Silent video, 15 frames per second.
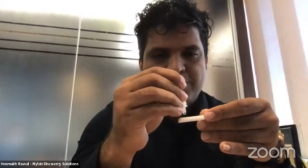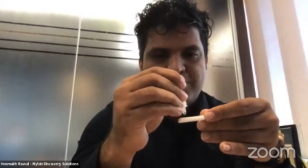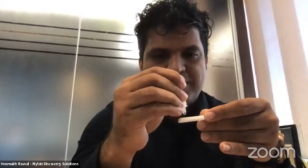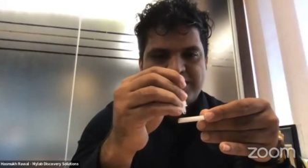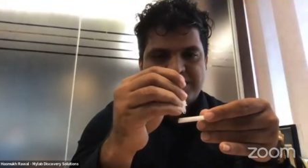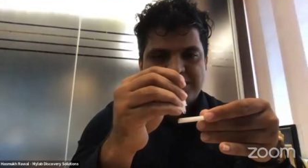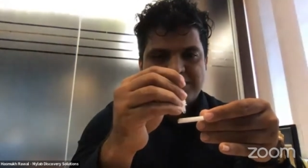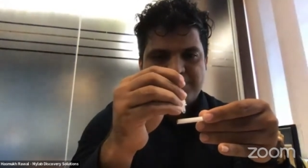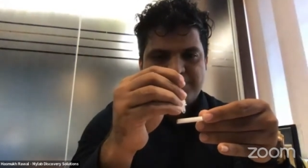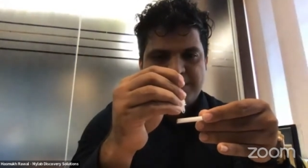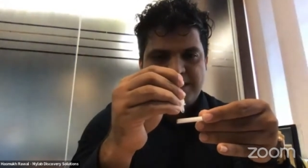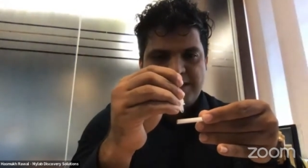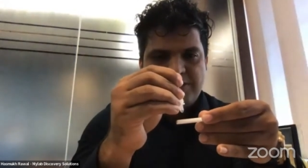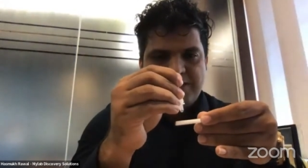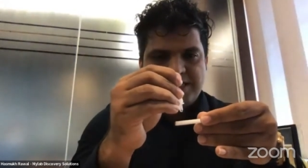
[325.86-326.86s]
you press.
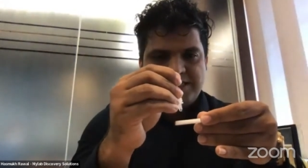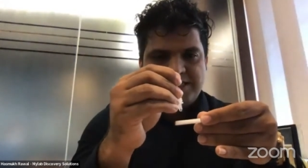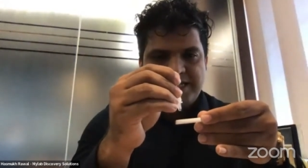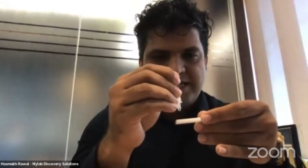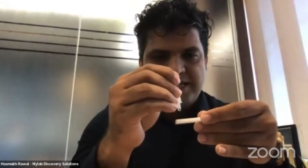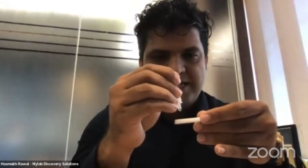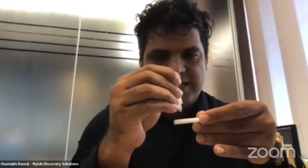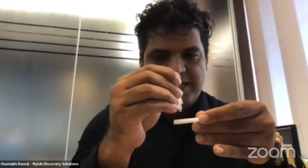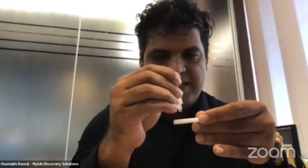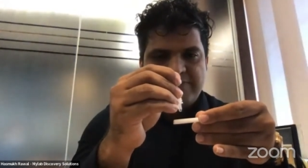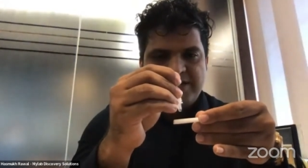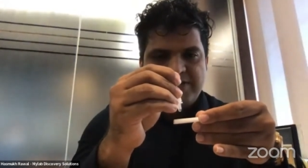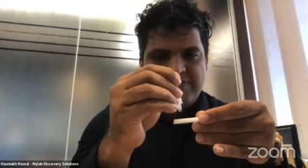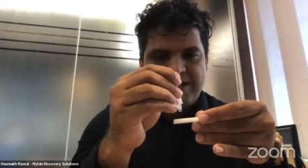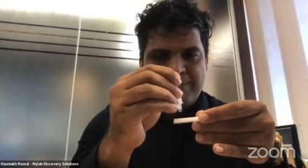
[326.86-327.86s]
You can see clearly,
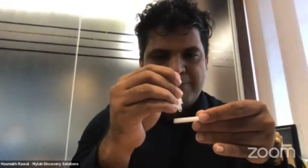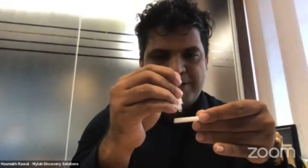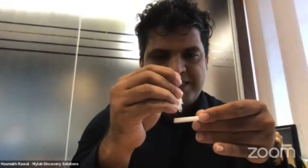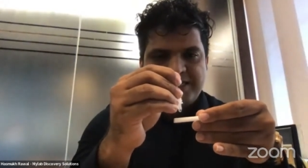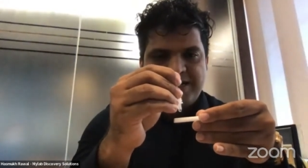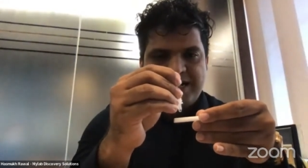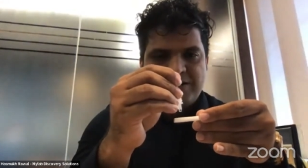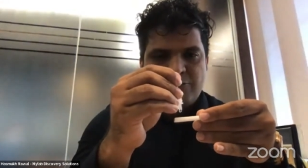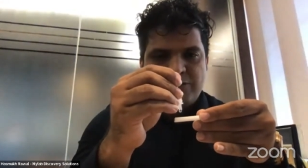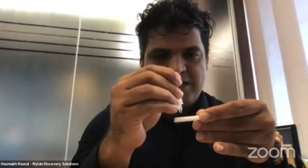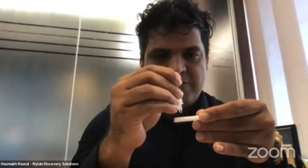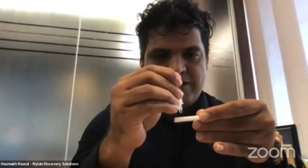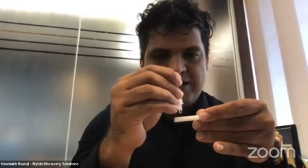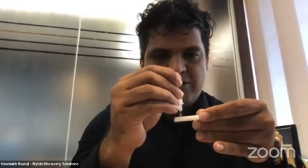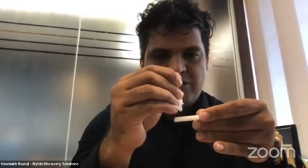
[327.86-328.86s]
even if I am pressing hard, only
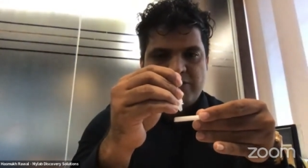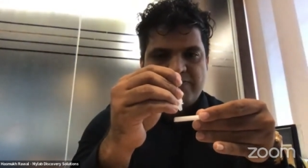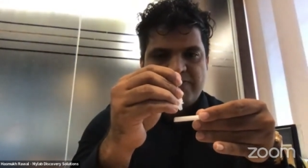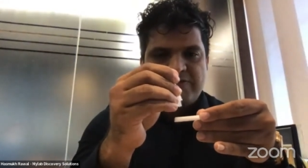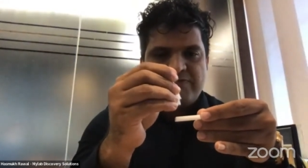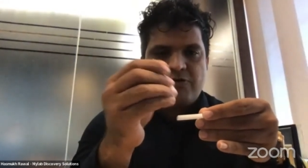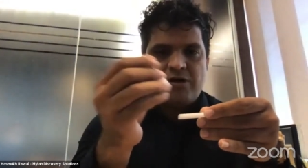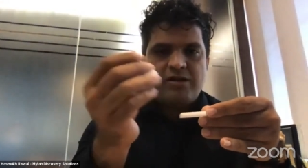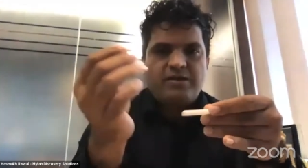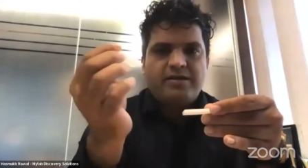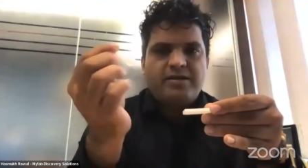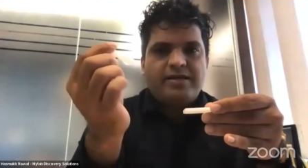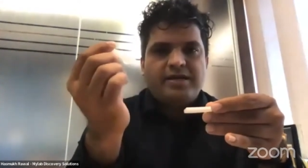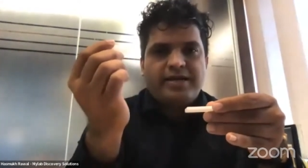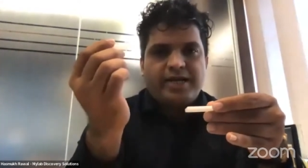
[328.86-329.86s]
one drop will
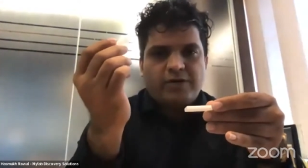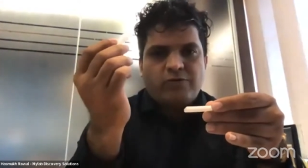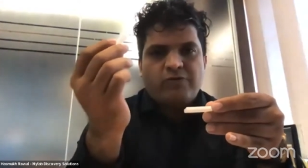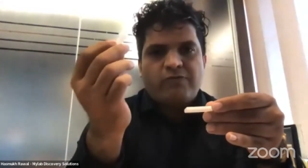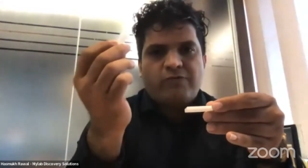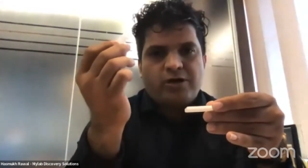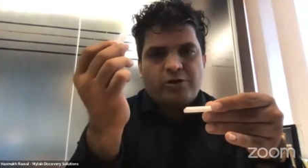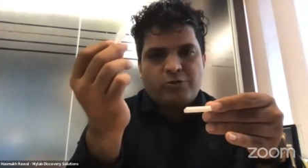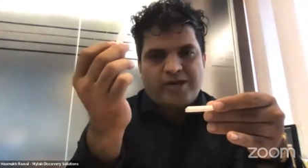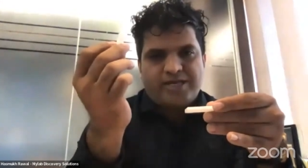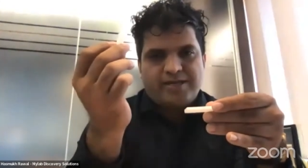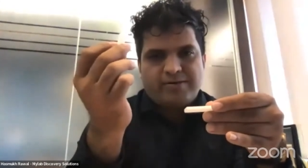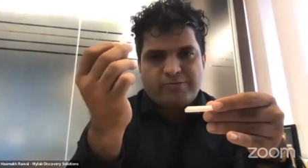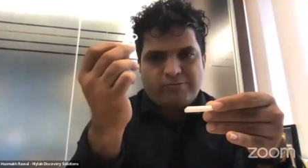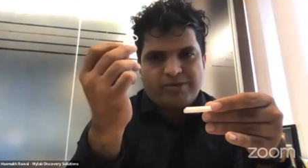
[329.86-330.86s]
fall. It won't fall
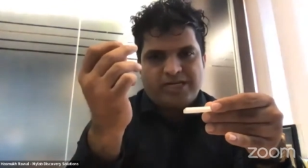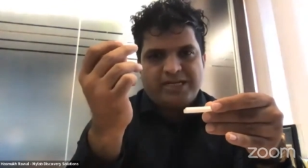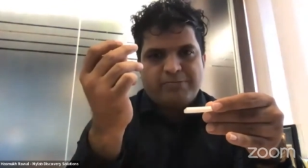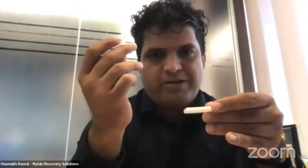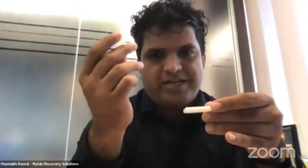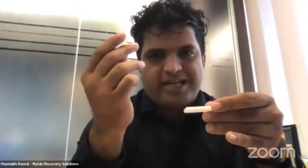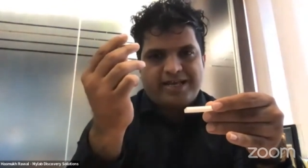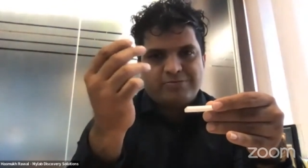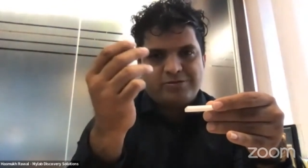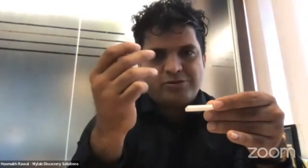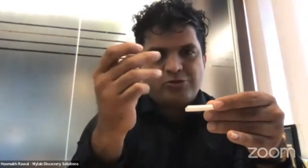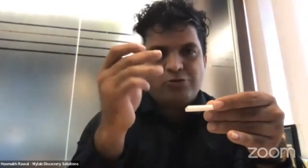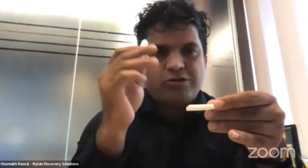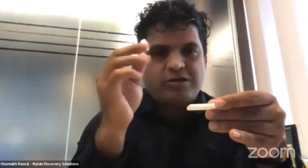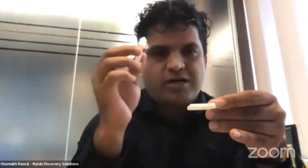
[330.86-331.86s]
twice, multiple times.
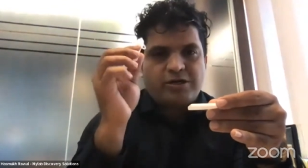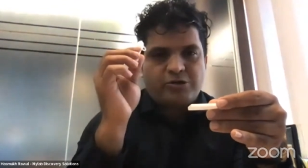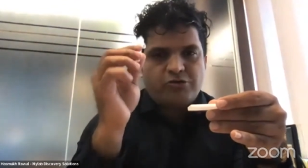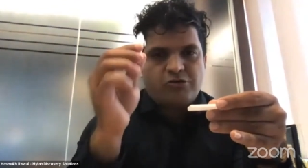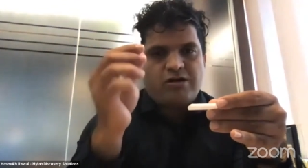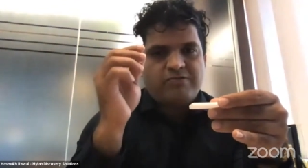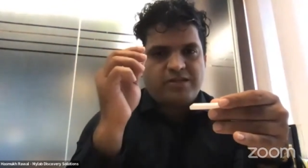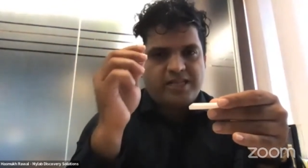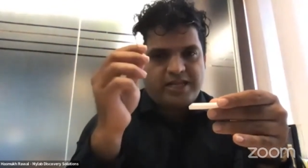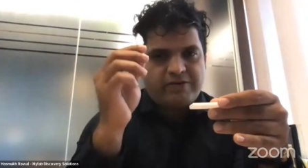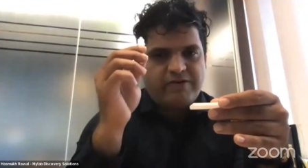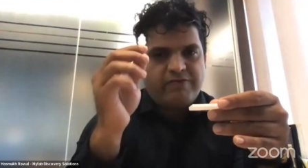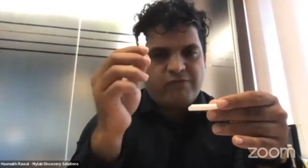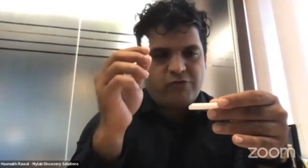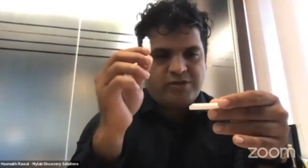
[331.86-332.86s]
So the control of the
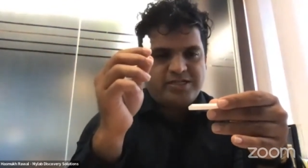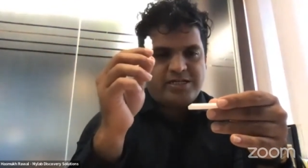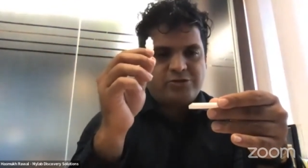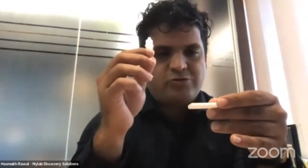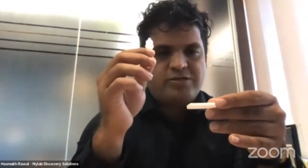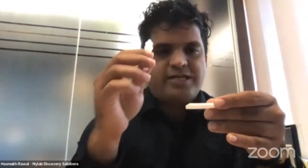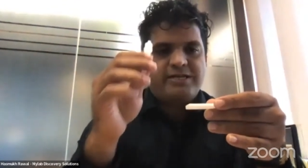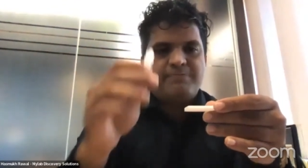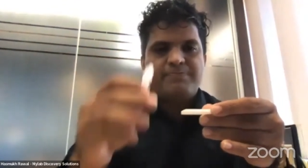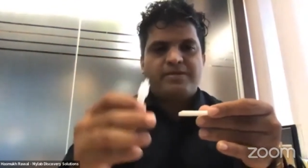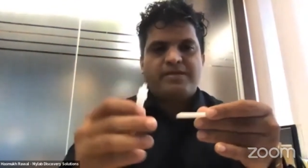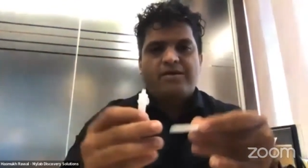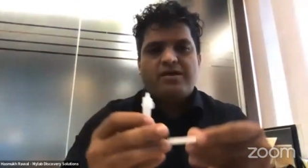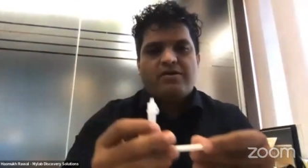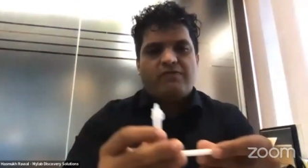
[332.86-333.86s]
liquid flow is also there.
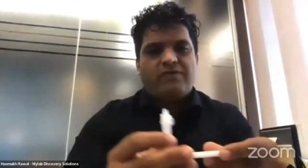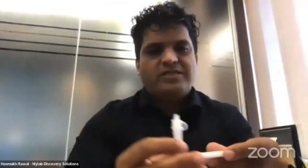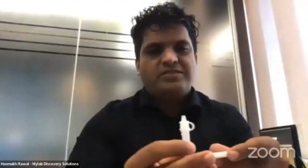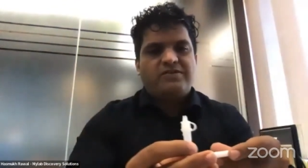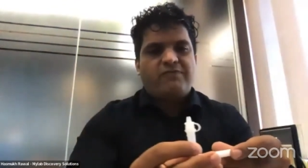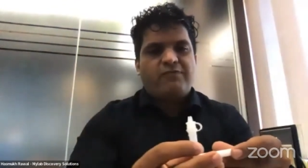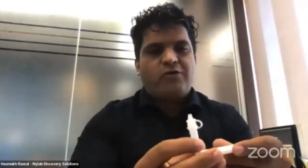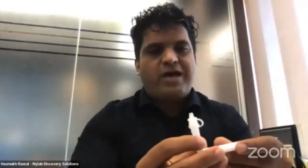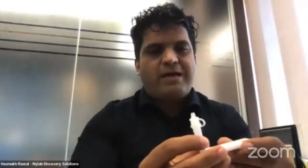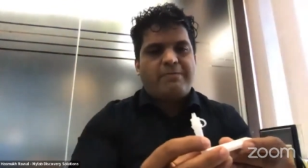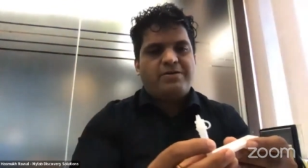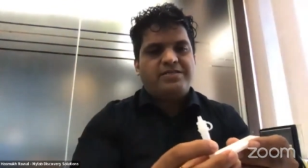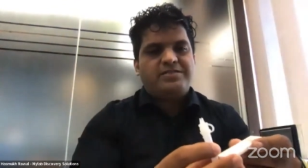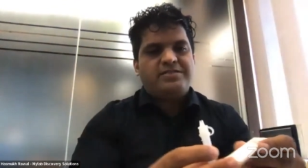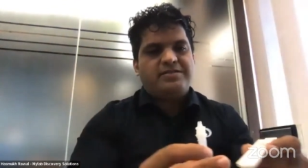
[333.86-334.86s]
Once the flow
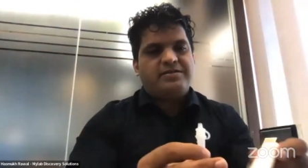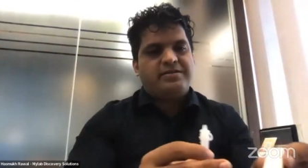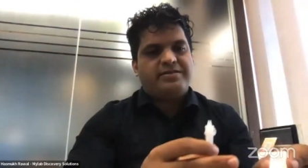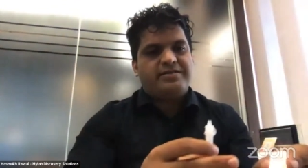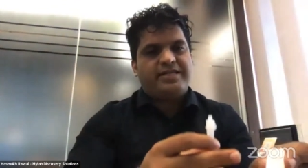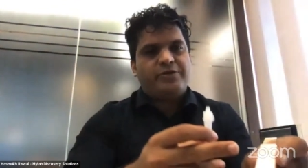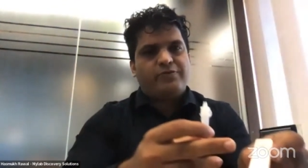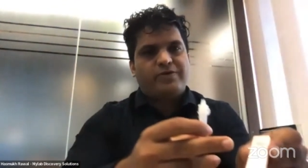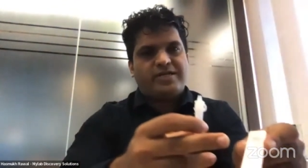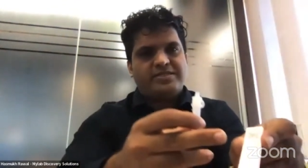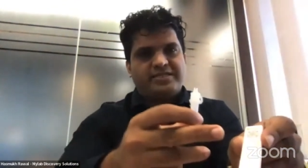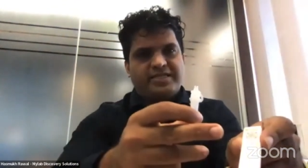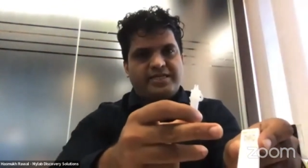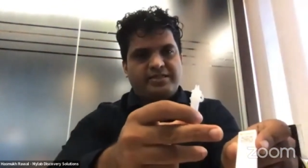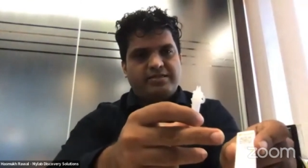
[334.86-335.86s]
happens, then you can
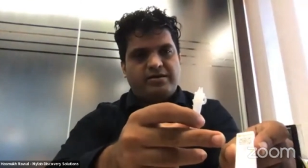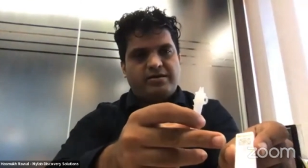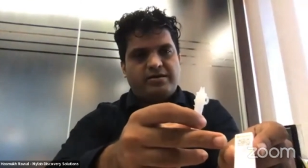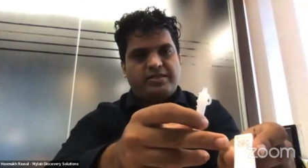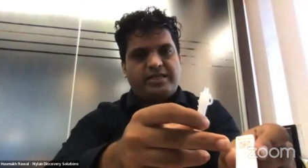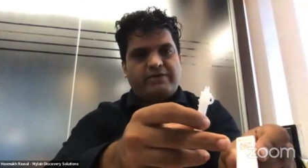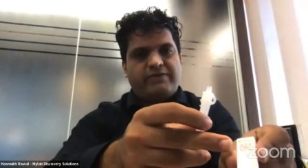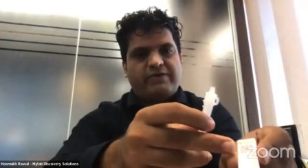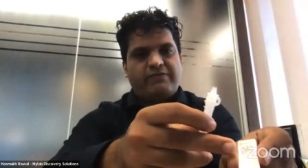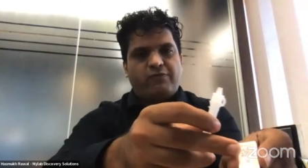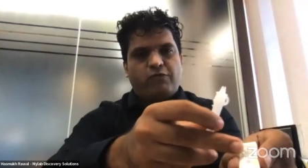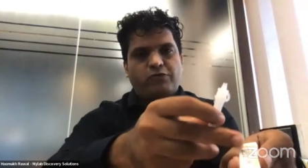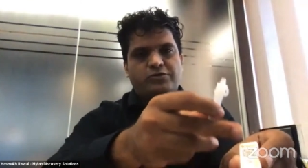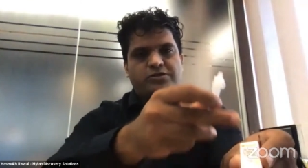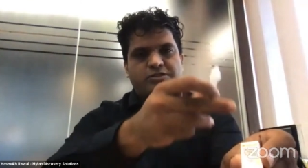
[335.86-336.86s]
see the liquid
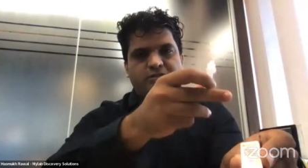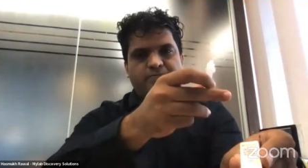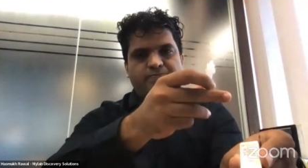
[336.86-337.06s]
flows